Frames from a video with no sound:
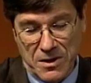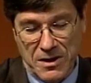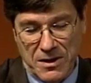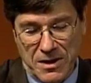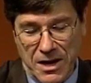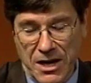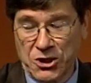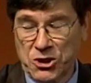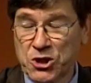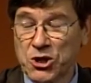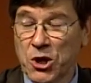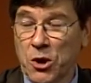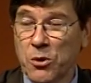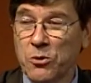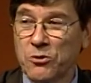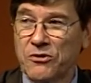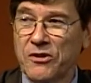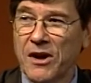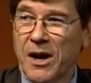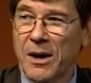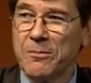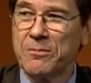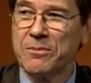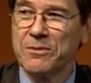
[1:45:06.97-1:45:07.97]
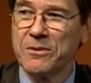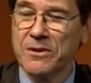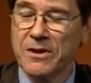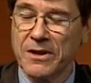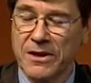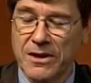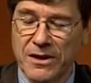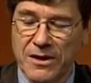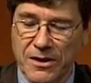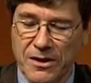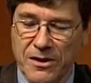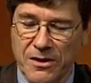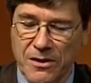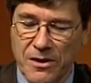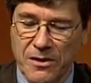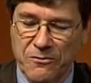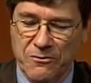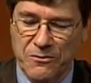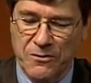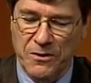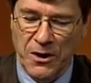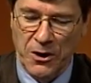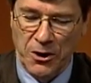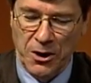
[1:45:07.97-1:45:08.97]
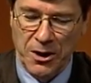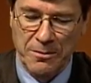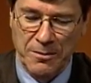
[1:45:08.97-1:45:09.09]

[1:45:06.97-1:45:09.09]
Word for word: it shows up very